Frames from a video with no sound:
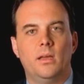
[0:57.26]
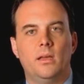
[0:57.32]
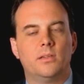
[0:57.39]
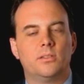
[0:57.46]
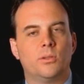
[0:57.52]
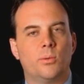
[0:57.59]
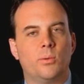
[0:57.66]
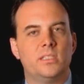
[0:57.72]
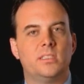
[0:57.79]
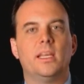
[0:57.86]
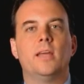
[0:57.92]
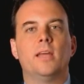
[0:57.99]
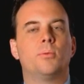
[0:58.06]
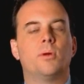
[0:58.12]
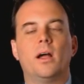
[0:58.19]
So what does
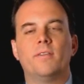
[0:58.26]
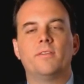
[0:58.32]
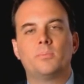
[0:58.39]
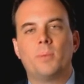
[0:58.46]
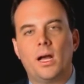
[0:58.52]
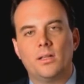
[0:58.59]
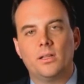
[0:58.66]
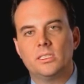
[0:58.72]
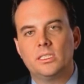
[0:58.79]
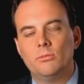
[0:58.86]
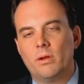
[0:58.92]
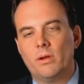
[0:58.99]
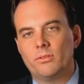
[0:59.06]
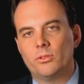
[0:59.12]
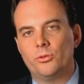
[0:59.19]
Dan Proft's policy
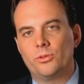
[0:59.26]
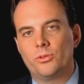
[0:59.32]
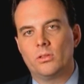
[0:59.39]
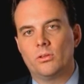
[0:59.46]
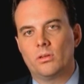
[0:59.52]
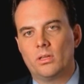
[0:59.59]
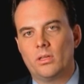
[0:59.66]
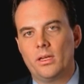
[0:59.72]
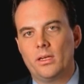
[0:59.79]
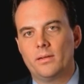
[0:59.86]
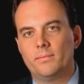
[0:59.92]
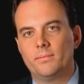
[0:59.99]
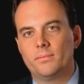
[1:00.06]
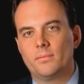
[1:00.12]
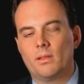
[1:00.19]
revolution look like?
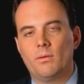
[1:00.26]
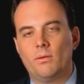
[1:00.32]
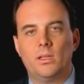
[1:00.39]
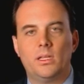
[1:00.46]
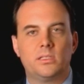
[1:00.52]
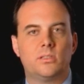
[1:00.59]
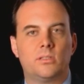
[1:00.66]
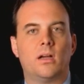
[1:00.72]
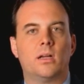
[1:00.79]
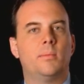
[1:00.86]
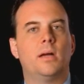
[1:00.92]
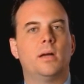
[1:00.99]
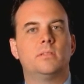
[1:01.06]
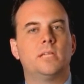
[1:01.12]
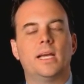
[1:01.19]
Well, let's talk
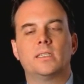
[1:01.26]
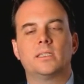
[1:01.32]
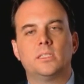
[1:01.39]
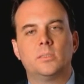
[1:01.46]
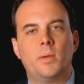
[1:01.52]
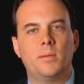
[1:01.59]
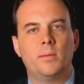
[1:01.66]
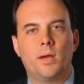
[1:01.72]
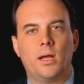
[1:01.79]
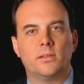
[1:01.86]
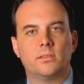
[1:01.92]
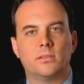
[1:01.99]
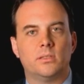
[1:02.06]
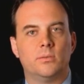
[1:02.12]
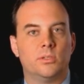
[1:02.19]
about tax and spend
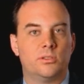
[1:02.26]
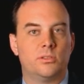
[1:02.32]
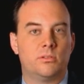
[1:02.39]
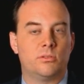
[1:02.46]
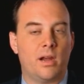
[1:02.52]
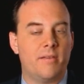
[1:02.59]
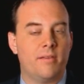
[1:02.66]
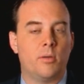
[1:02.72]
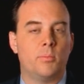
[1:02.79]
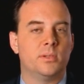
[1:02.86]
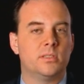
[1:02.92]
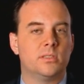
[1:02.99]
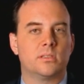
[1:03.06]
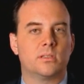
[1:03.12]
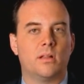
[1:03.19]
policy, which drive our
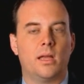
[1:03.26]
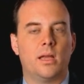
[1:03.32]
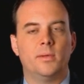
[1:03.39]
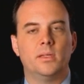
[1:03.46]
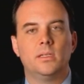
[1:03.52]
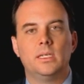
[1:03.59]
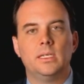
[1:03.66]
business climate.